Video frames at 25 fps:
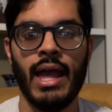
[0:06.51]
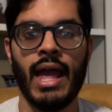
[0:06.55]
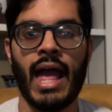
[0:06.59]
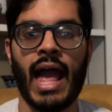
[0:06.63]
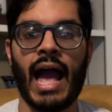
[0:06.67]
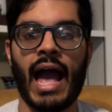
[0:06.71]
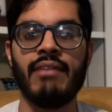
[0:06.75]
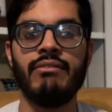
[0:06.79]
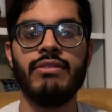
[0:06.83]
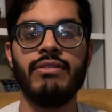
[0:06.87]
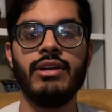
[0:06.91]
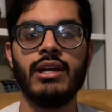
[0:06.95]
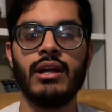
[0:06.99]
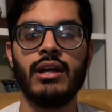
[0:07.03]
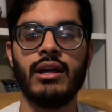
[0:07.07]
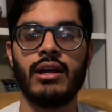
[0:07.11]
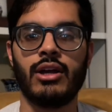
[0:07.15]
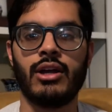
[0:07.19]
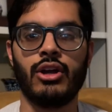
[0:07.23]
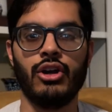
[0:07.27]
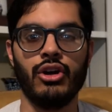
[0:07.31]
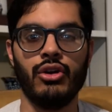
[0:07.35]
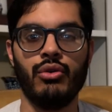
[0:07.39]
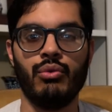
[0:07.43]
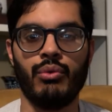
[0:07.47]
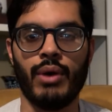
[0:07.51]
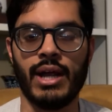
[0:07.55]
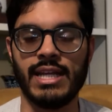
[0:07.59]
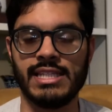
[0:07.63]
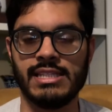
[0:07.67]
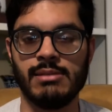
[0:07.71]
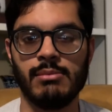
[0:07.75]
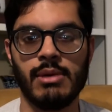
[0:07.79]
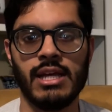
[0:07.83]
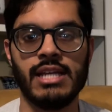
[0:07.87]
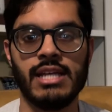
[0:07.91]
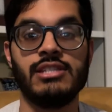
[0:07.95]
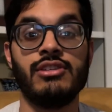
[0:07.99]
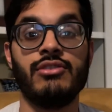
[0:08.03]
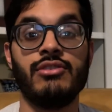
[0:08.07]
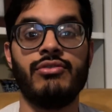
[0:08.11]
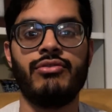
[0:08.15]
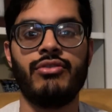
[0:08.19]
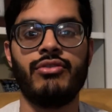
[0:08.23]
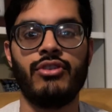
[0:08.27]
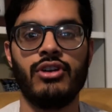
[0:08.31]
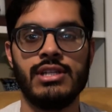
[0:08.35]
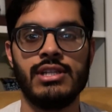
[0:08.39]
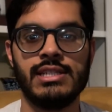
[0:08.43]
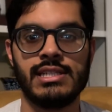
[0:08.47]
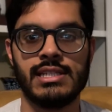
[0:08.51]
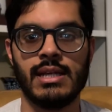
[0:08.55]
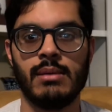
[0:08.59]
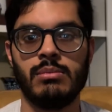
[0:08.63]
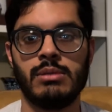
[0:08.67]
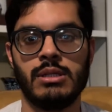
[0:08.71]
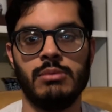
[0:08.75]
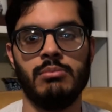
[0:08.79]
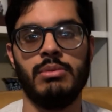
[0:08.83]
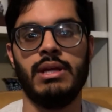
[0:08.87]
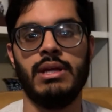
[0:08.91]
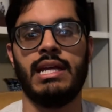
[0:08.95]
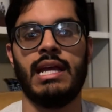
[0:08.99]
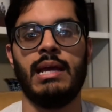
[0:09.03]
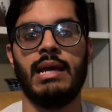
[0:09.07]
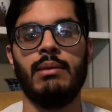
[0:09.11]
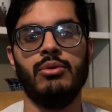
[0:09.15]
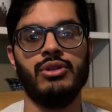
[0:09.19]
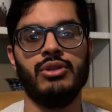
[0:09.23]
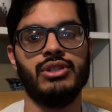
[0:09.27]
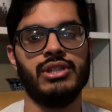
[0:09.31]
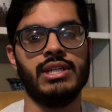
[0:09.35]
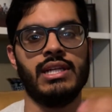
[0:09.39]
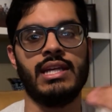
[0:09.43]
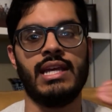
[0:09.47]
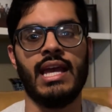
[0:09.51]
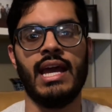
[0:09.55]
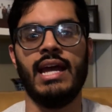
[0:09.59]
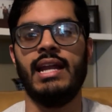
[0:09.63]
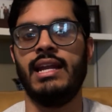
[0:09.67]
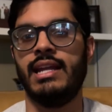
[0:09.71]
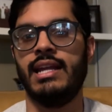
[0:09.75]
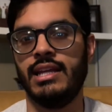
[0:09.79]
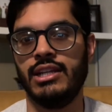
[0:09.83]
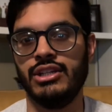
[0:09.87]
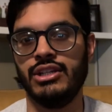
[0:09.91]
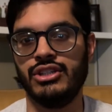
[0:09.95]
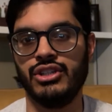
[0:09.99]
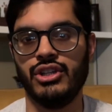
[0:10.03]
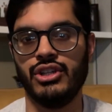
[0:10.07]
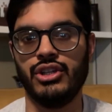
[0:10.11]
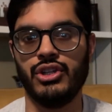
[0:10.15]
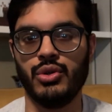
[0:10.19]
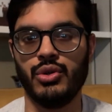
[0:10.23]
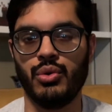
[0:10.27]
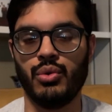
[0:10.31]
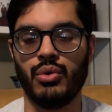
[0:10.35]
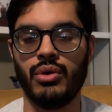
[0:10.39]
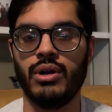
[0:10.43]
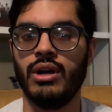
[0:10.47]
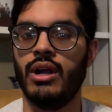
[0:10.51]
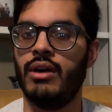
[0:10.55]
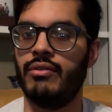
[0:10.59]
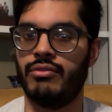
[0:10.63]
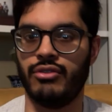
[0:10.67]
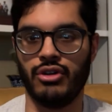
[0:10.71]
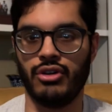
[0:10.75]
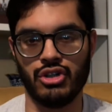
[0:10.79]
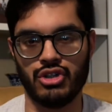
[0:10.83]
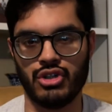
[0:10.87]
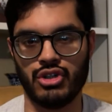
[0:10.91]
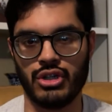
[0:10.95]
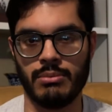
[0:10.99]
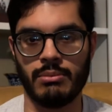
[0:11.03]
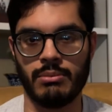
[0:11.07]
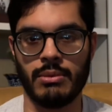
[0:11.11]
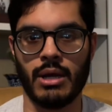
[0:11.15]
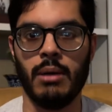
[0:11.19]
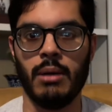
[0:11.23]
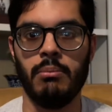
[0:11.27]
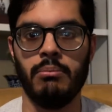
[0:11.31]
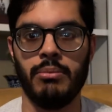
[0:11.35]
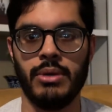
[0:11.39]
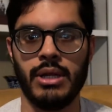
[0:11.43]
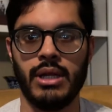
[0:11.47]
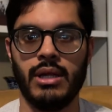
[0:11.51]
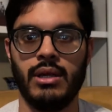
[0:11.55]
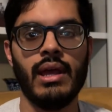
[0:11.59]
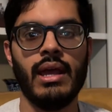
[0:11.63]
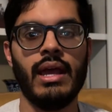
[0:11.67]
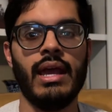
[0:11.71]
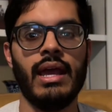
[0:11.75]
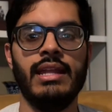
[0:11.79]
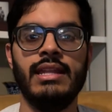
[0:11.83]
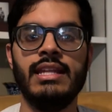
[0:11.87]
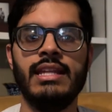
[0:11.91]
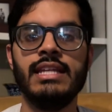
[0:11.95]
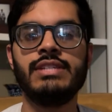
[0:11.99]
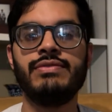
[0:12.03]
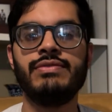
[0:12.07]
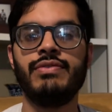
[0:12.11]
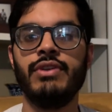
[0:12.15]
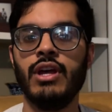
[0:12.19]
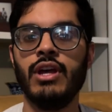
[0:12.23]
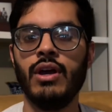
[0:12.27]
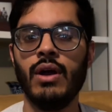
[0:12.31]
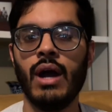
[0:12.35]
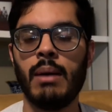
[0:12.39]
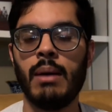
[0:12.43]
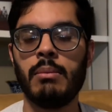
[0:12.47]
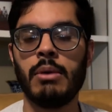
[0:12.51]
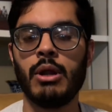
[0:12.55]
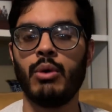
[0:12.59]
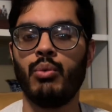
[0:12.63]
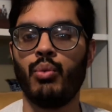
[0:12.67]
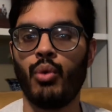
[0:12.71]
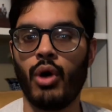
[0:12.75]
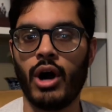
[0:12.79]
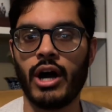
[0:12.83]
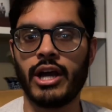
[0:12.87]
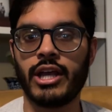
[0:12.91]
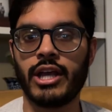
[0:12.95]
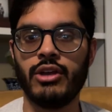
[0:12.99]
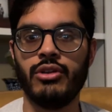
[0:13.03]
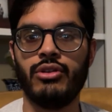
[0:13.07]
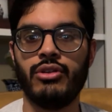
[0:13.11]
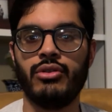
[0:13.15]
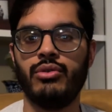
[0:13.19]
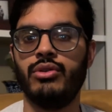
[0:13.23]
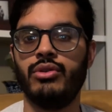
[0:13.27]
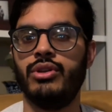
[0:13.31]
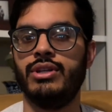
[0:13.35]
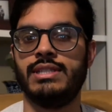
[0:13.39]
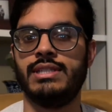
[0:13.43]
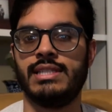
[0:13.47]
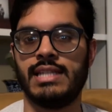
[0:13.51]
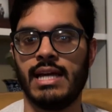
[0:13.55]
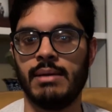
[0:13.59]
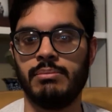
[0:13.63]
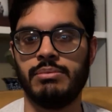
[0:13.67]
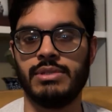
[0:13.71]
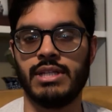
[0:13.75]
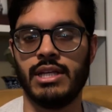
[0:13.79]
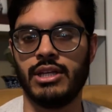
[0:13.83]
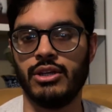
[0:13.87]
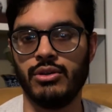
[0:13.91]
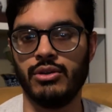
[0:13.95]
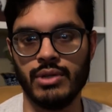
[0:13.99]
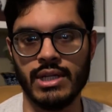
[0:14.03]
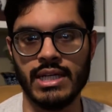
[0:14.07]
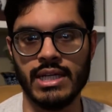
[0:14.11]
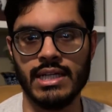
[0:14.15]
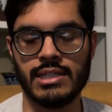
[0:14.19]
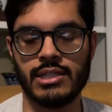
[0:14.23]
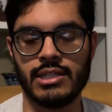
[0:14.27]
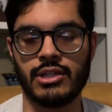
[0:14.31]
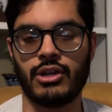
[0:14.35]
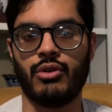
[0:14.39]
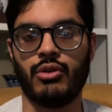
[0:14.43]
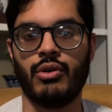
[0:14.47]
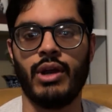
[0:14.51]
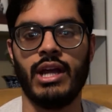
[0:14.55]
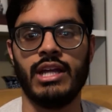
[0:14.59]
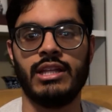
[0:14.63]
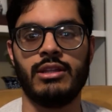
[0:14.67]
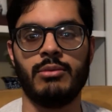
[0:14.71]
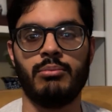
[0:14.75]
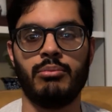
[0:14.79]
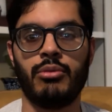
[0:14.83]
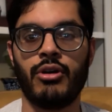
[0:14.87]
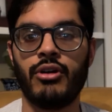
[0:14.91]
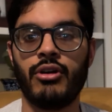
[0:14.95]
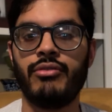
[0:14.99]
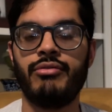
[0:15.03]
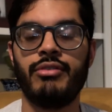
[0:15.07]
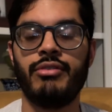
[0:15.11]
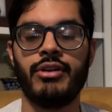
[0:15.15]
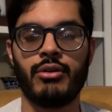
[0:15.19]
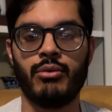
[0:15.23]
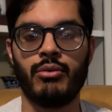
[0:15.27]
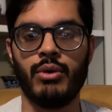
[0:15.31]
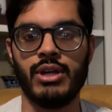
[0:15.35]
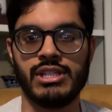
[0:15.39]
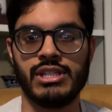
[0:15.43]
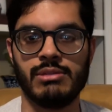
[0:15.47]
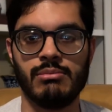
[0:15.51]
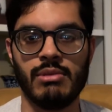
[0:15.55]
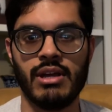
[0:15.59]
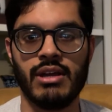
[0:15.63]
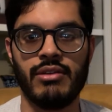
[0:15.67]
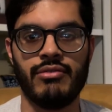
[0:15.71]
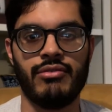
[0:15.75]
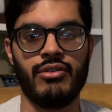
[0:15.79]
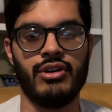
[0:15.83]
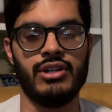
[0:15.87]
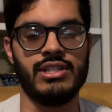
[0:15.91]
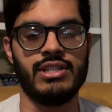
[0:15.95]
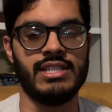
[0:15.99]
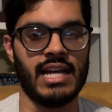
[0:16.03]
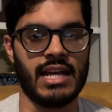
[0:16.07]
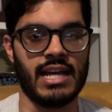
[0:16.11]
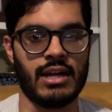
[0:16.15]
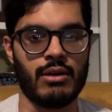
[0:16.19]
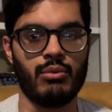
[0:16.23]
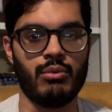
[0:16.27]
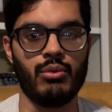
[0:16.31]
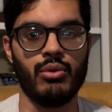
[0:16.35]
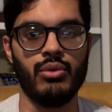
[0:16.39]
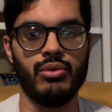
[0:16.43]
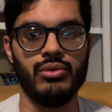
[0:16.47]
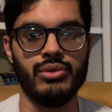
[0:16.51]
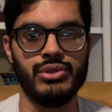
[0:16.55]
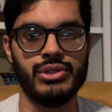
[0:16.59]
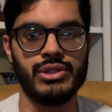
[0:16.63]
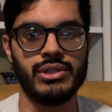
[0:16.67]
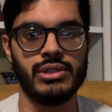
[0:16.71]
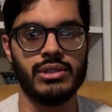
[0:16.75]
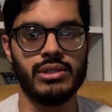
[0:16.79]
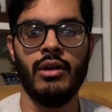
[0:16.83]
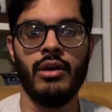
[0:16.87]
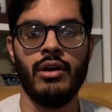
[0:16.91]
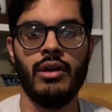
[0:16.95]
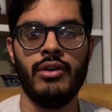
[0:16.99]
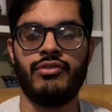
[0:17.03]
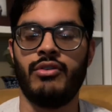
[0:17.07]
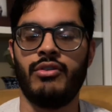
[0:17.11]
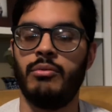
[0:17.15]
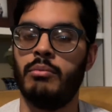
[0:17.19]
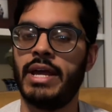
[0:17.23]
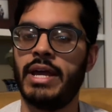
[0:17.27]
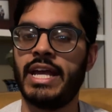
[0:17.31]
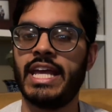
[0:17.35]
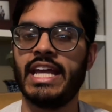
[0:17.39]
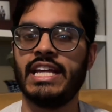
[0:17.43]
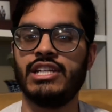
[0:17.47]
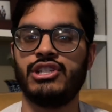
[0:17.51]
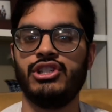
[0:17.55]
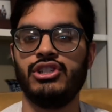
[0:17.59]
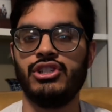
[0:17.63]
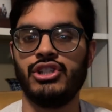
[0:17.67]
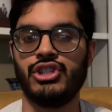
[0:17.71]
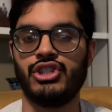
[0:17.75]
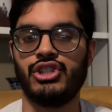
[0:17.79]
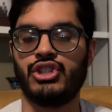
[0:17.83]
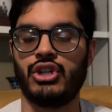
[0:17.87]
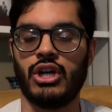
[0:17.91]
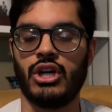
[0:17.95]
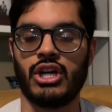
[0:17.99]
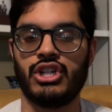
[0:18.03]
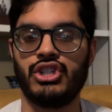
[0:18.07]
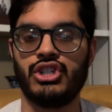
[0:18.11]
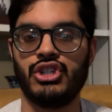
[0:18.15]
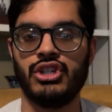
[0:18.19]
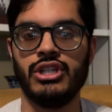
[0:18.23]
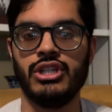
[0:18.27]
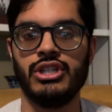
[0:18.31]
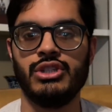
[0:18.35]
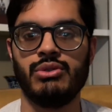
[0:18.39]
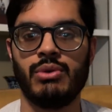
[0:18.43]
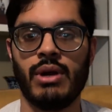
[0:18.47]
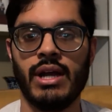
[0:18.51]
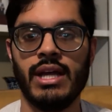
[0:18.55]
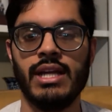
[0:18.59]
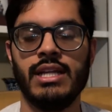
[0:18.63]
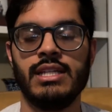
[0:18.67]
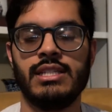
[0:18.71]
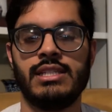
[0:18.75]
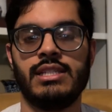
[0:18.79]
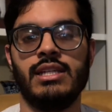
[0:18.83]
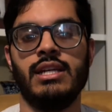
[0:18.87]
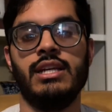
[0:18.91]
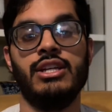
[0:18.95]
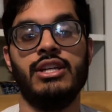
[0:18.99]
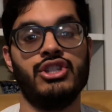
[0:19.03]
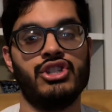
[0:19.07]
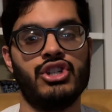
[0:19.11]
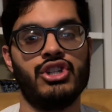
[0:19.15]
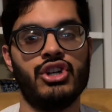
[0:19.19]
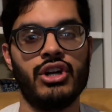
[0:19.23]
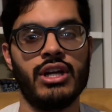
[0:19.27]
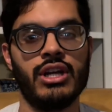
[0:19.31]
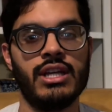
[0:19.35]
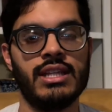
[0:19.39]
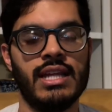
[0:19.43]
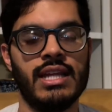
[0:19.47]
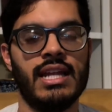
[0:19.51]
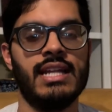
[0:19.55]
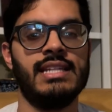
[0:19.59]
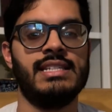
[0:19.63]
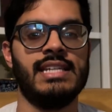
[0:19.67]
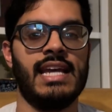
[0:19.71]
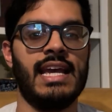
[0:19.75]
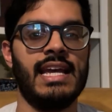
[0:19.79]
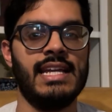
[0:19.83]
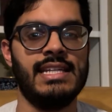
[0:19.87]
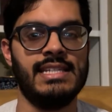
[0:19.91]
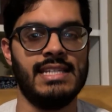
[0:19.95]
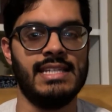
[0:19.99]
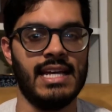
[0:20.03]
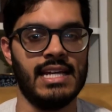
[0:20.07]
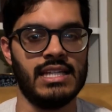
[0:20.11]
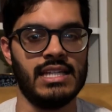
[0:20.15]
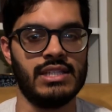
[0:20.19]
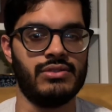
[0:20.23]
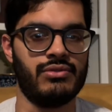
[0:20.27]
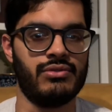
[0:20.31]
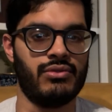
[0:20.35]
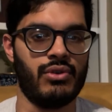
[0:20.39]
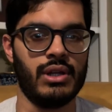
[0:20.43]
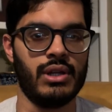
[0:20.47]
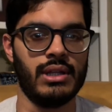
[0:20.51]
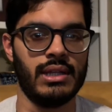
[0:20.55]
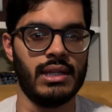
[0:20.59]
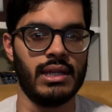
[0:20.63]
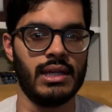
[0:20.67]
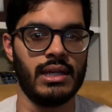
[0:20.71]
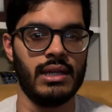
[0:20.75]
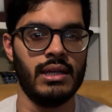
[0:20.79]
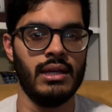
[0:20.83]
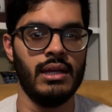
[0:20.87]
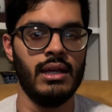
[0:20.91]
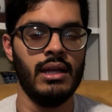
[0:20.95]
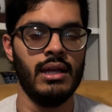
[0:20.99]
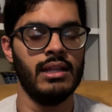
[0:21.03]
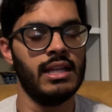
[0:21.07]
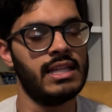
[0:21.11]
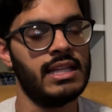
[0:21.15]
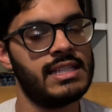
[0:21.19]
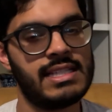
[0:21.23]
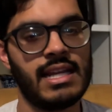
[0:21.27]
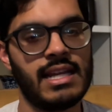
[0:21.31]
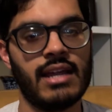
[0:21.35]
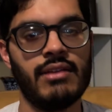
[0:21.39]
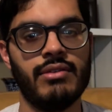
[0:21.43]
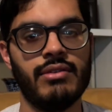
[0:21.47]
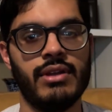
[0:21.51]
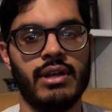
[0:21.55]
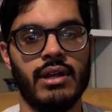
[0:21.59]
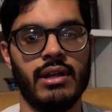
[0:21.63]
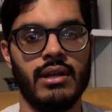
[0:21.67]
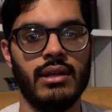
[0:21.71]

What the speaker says: having a good resume is the first step to being able to get into the door of your dream company. In this video, I'm going to walk you through the steps that you need to create the perfect resume for tech roles. From making sure the structure is right to ensuring that it's ATS friendly. Let's dive in.